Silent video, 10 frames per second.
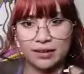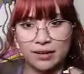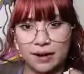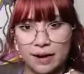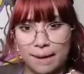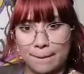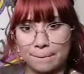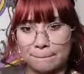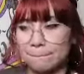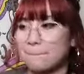
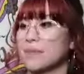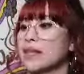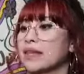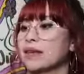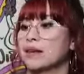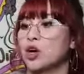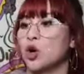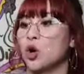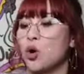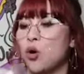coin
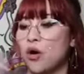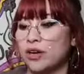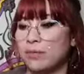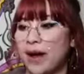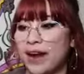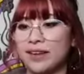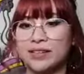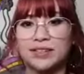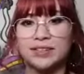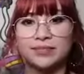
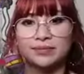banks.